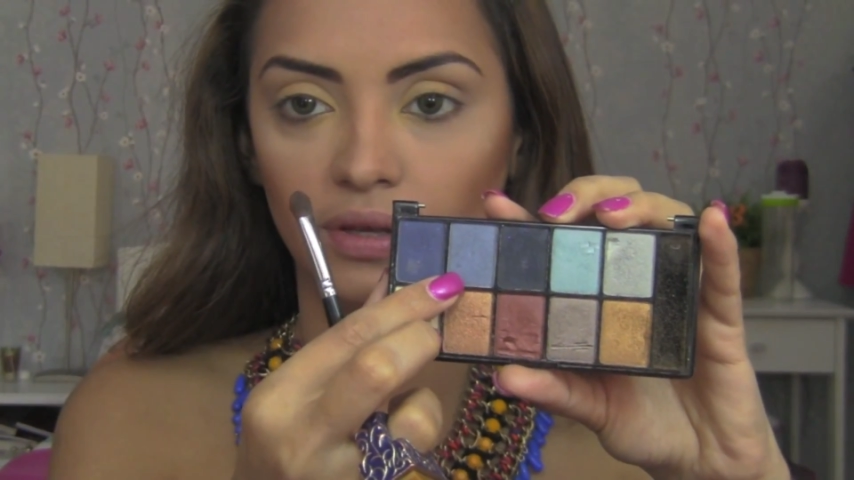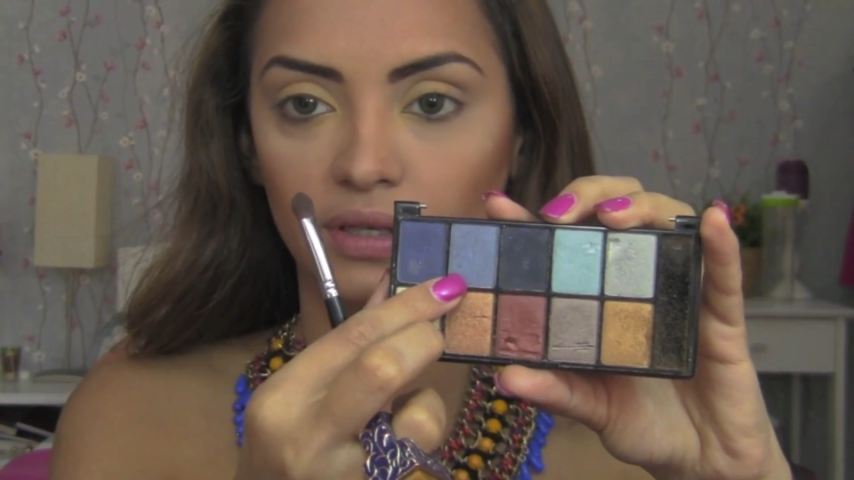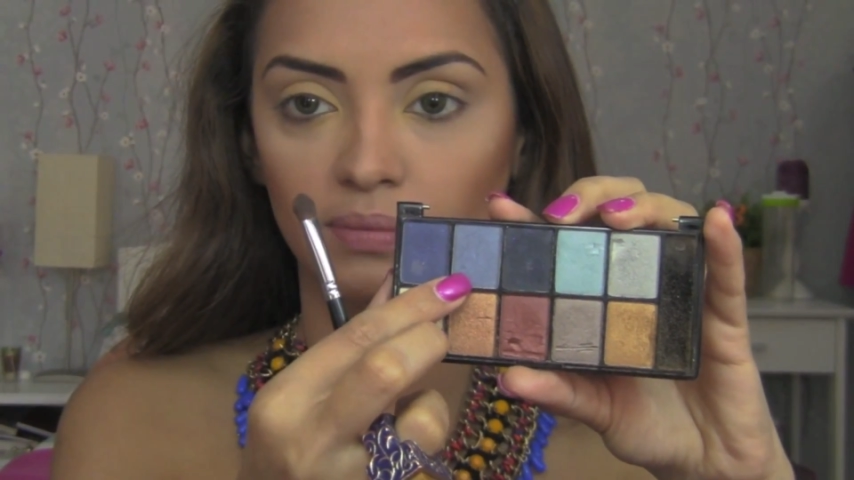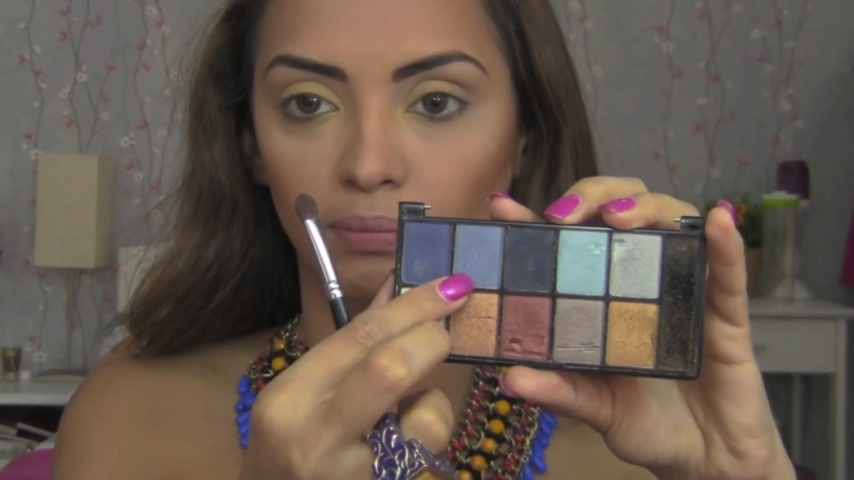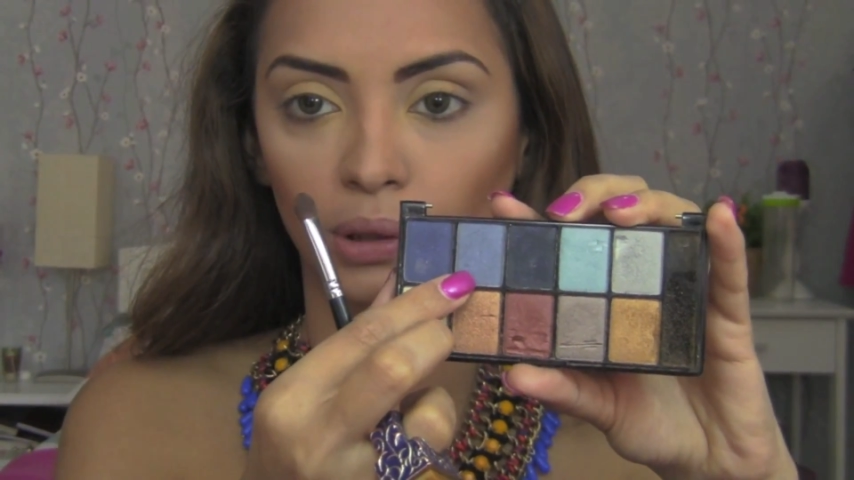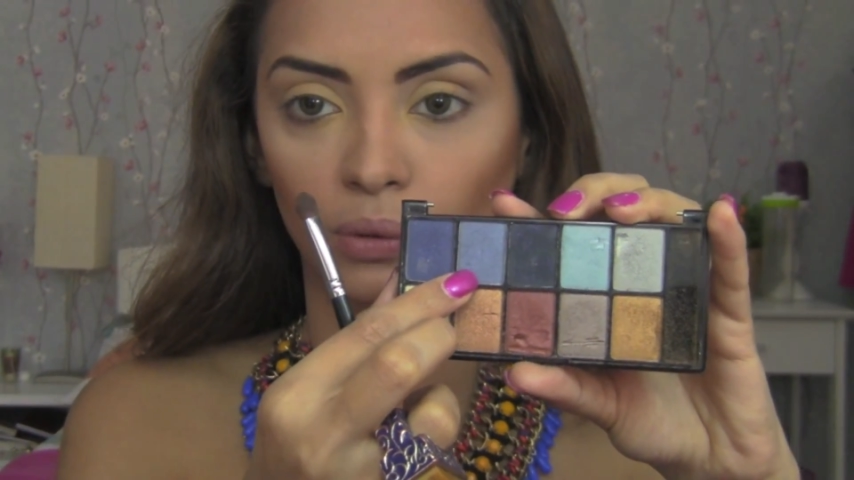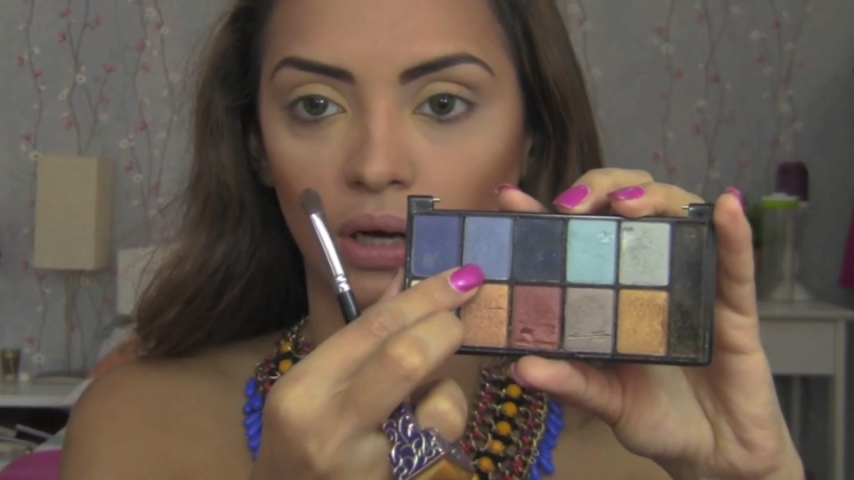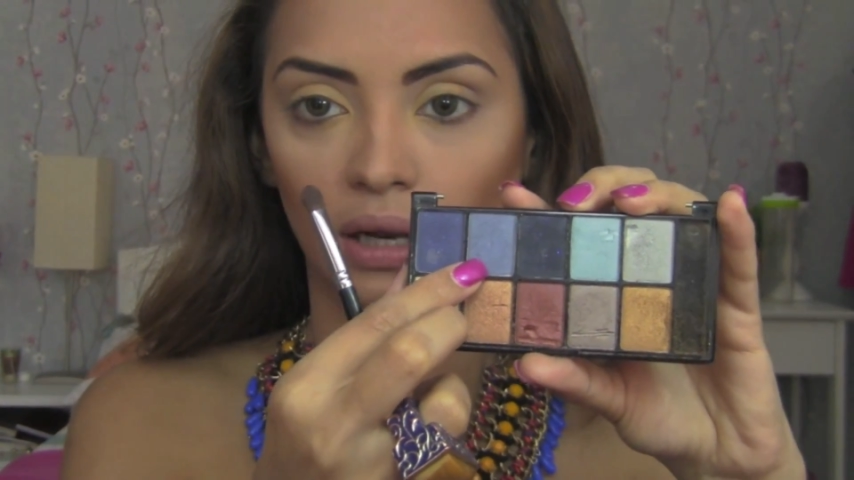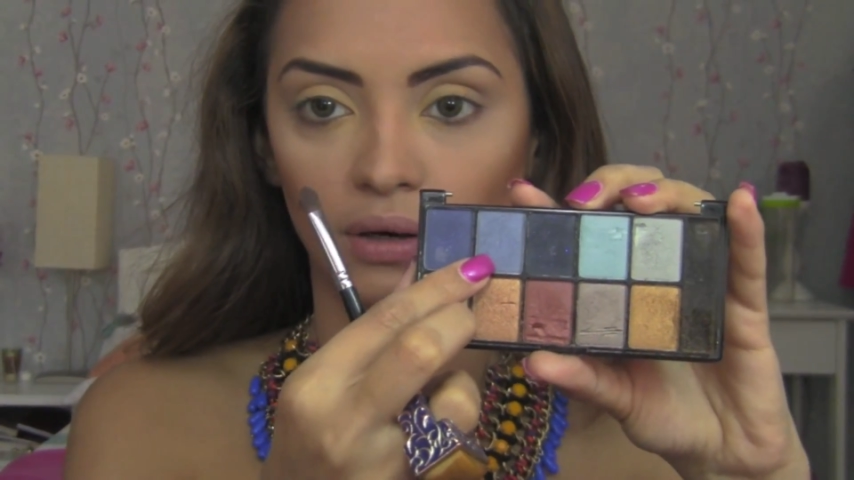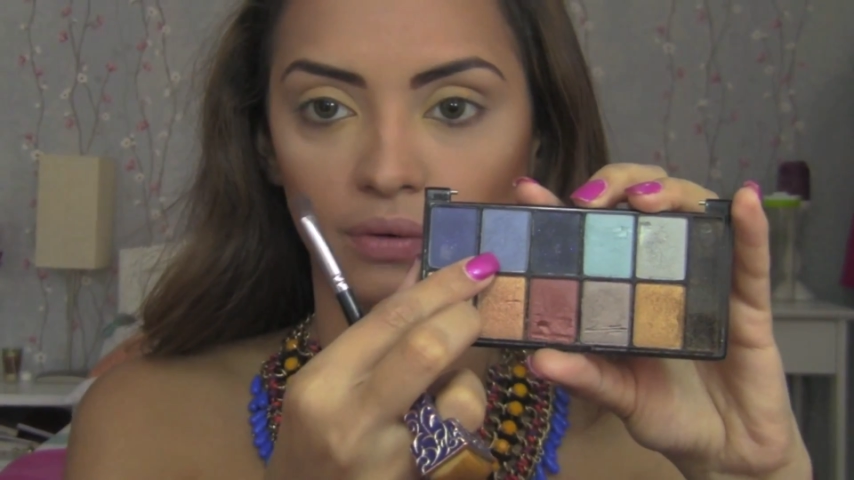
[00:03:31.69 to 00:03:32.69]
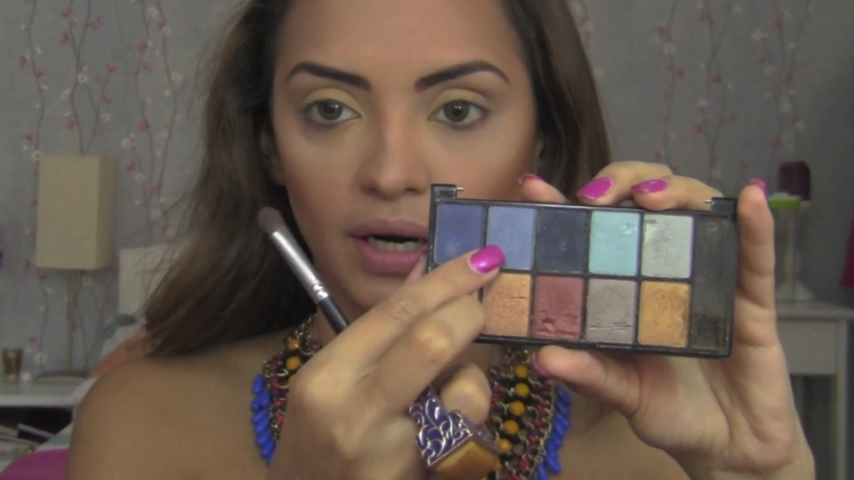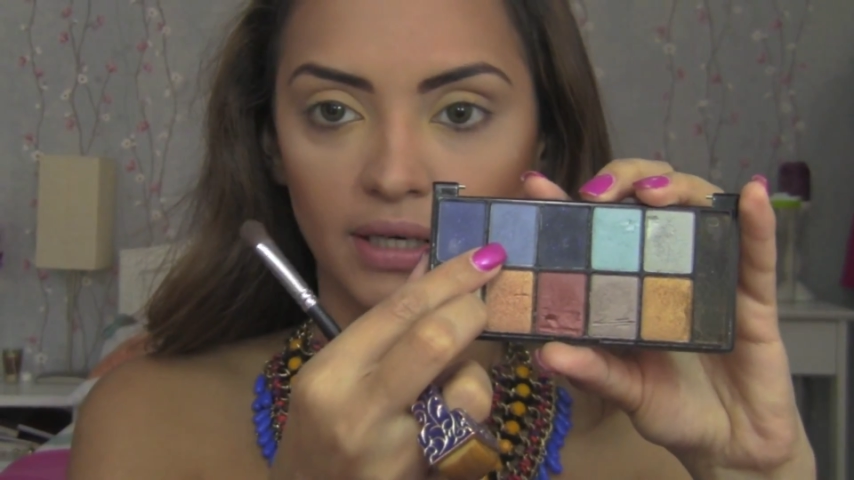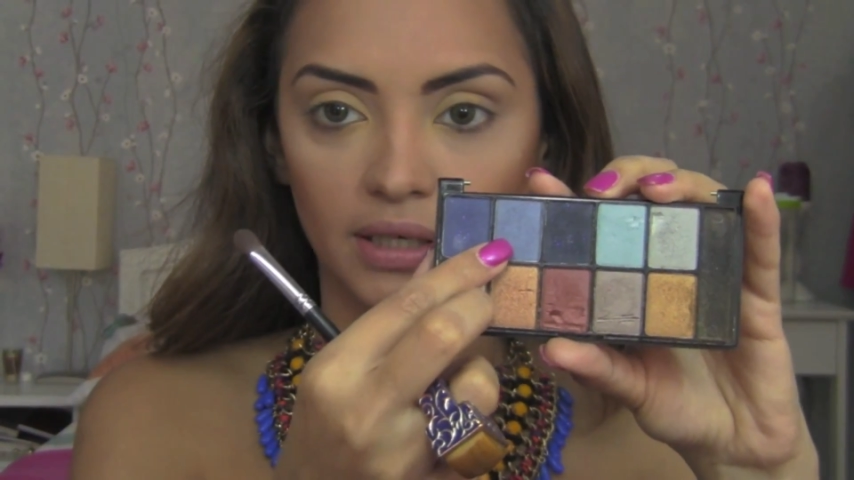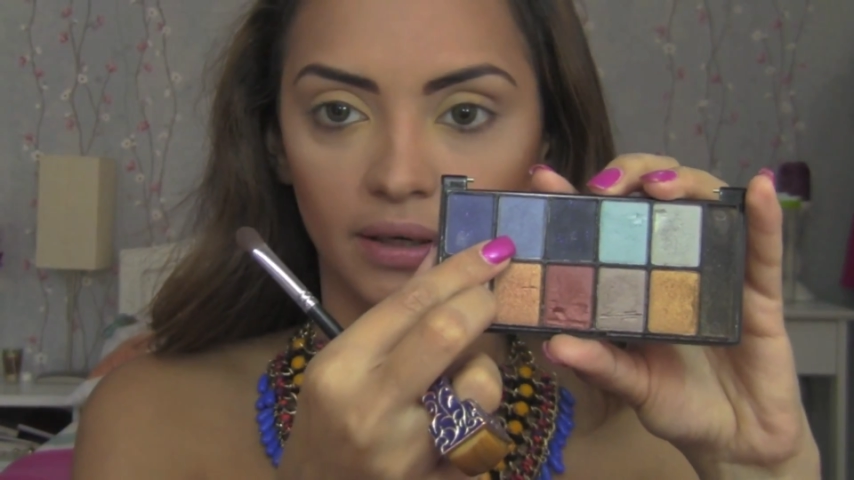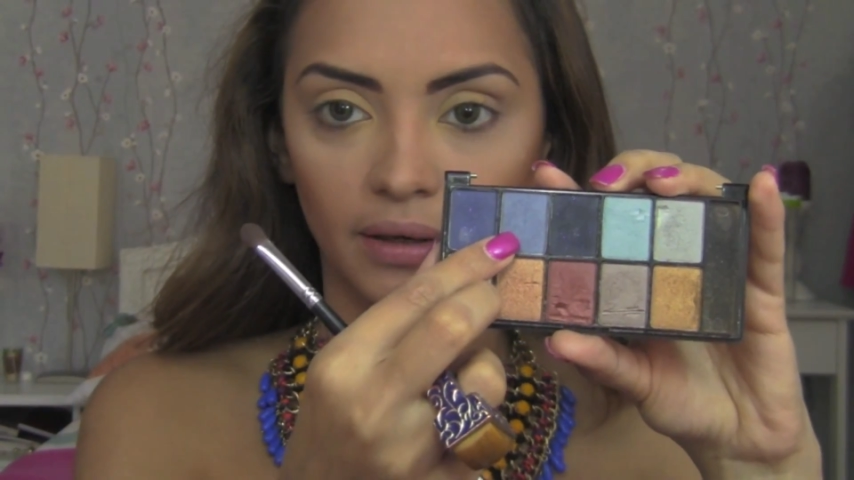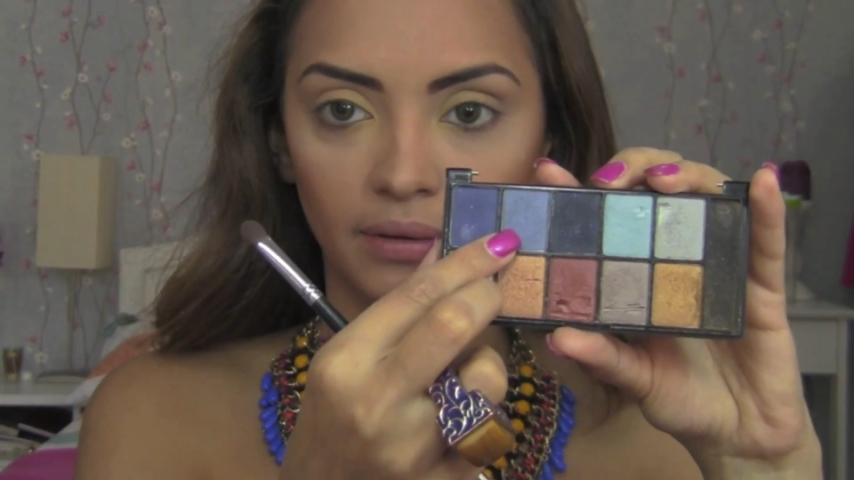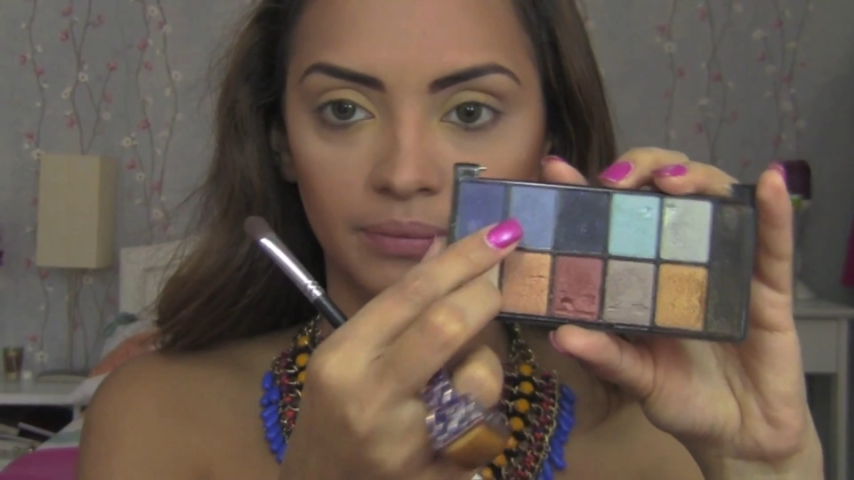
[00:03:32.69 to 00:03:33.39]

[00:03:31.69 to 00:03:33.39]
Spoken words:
this blue color right here